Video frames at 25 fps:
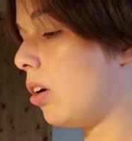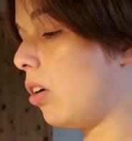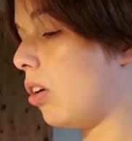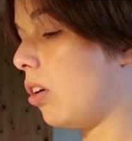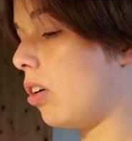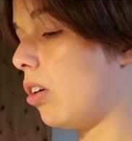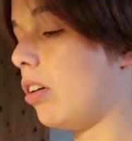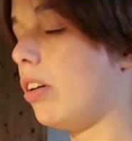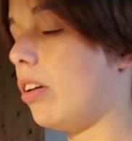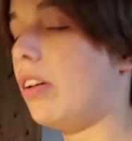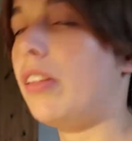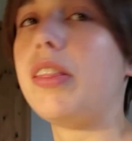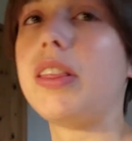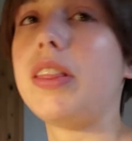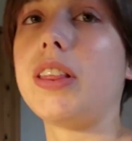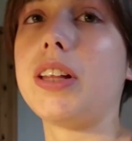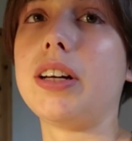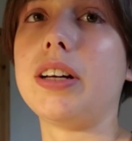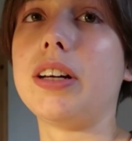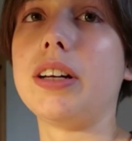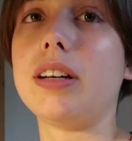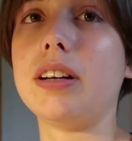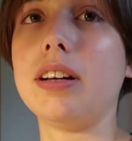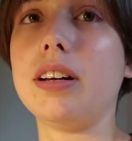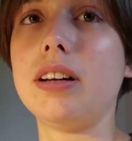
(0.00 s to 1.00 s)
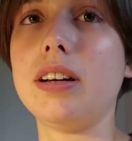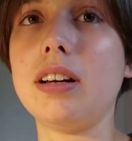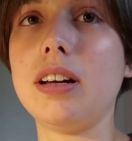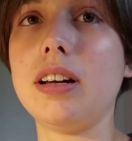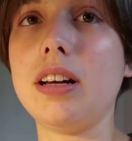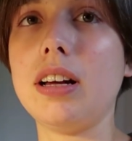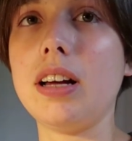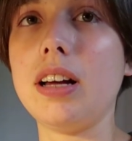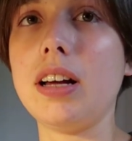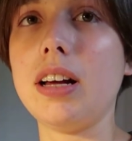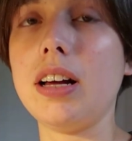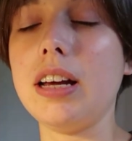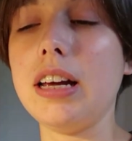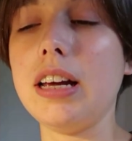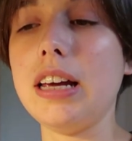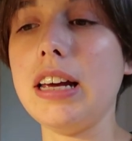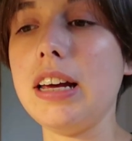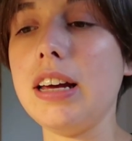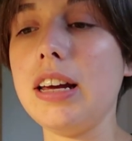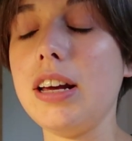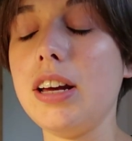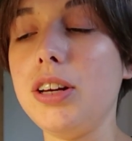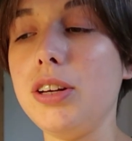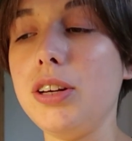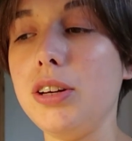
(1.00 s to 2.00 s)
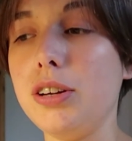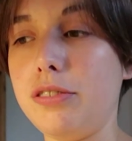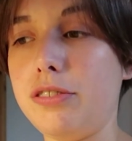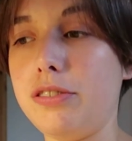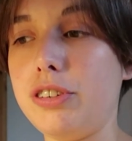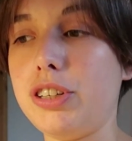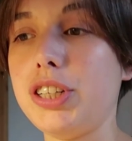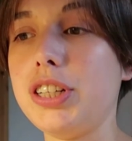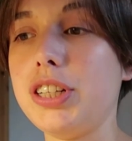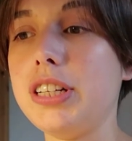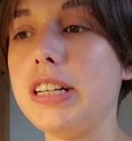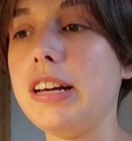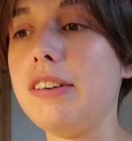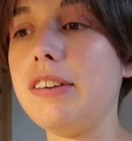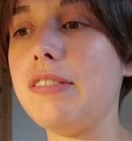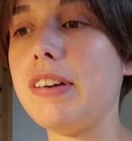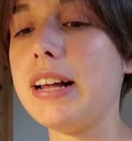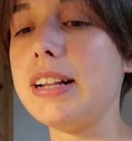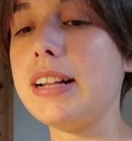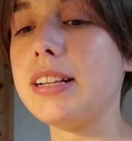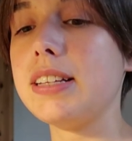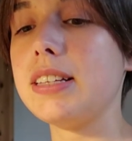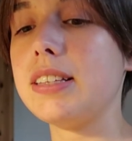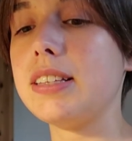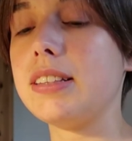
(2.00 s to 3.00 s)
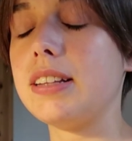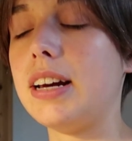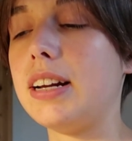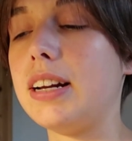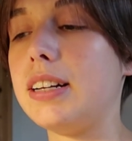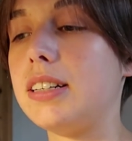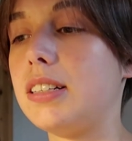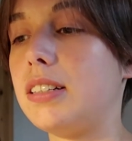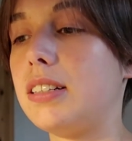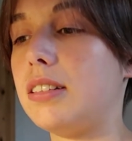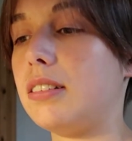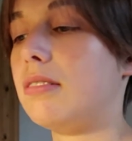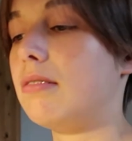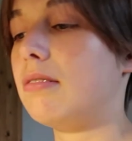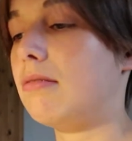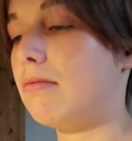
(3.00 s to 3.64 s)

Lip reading: all the university events that